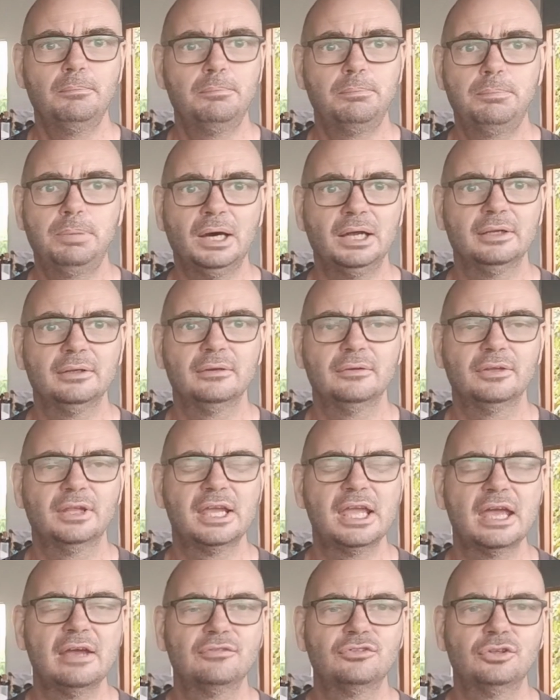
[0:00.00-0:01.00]
but they
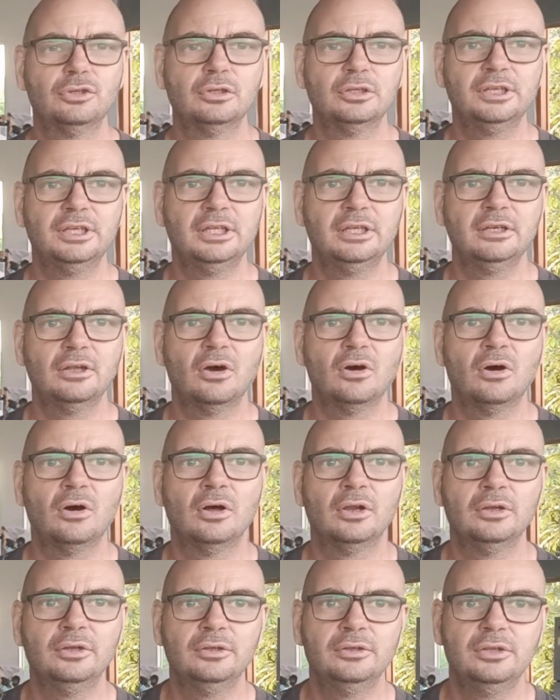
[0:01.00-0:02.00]
have to lean
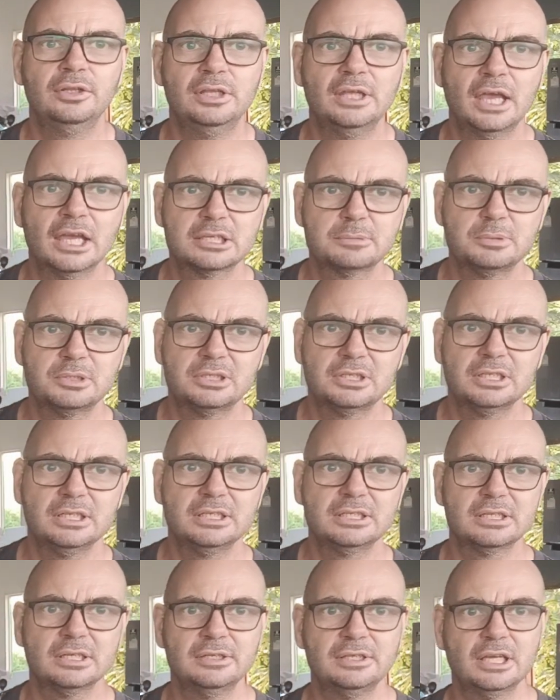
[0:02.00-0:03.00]
on the
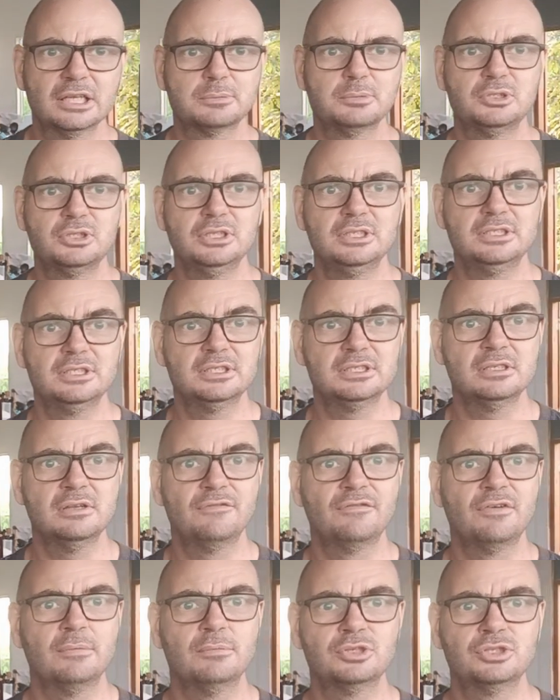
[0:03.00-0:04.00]
expertise, and the expertise is in the
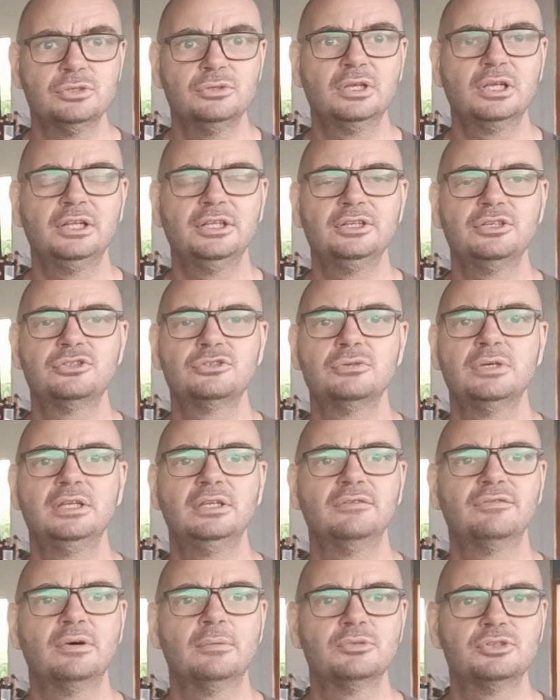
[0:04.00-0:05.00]
pharmaceutical industry. In
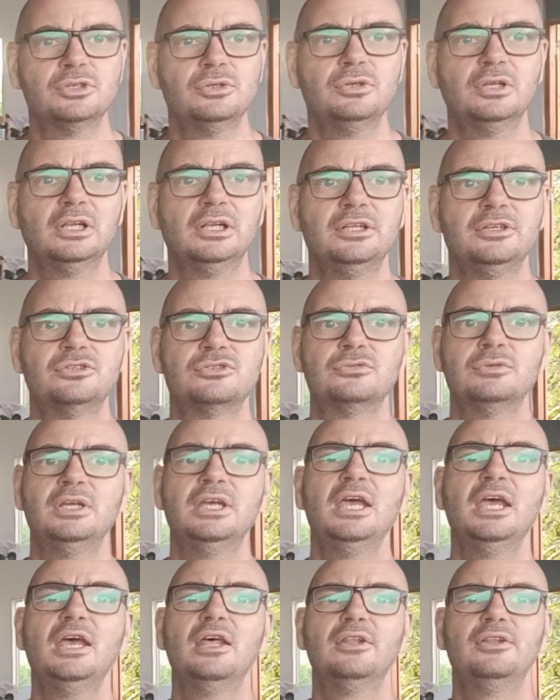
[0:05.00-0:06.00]
the pharmaceutical industry,
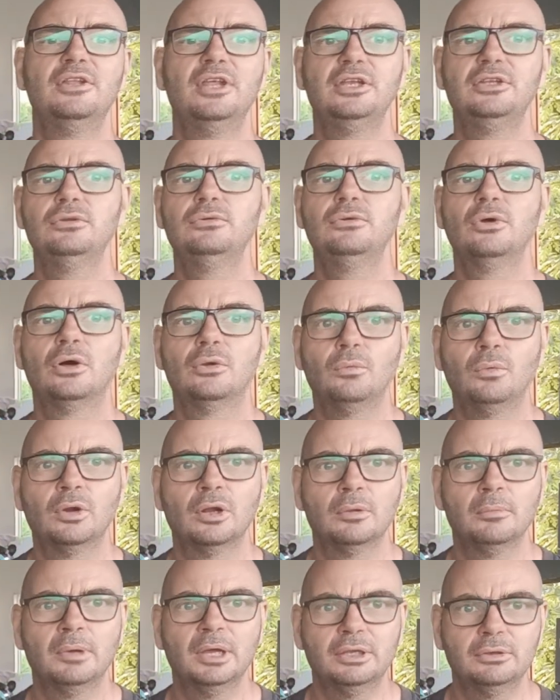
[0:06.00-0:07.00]
they do not want
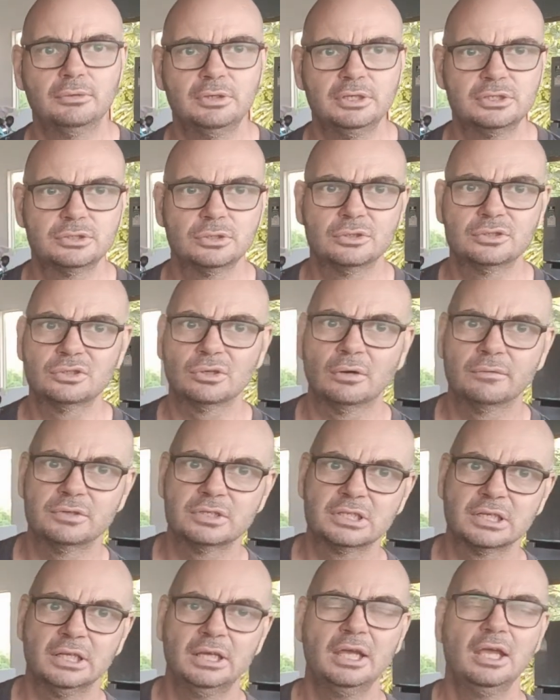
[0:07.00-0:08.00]
to make research,
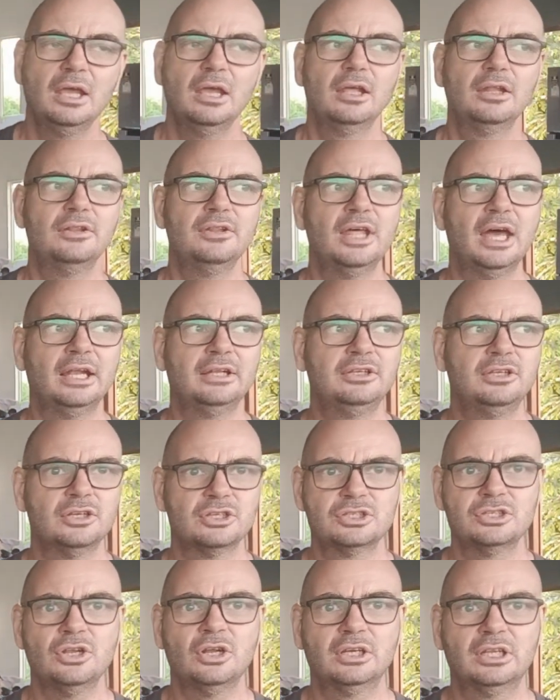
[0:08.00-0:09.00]
obviously, that
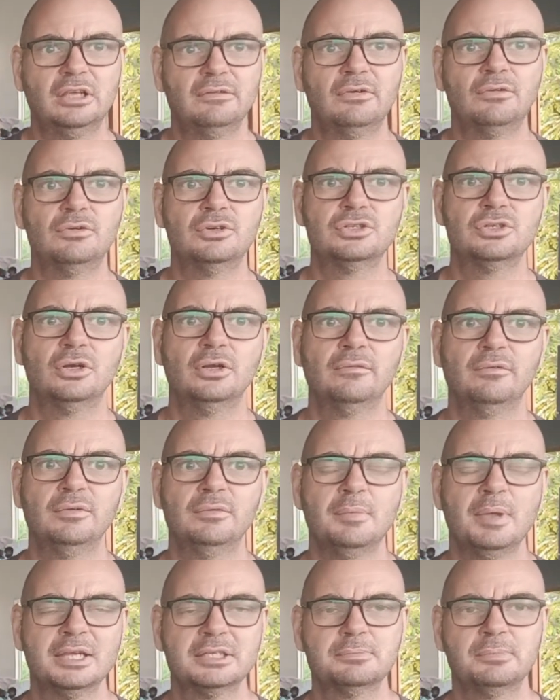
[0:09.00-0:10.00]
does not give a return of
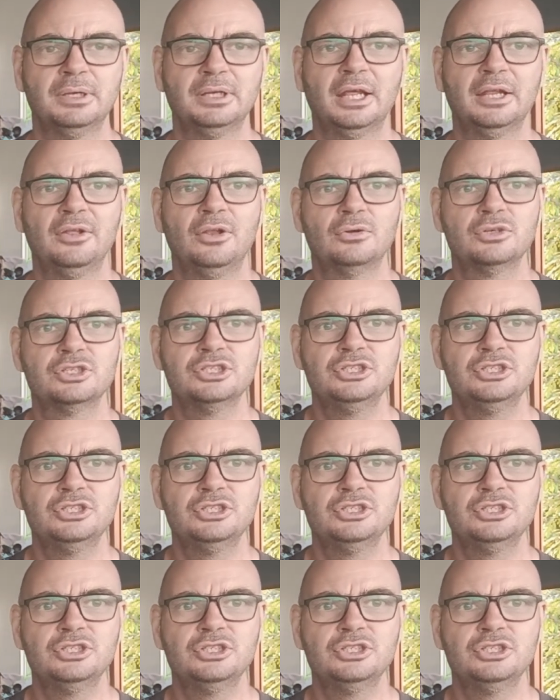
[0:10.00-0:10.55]
investment. And there's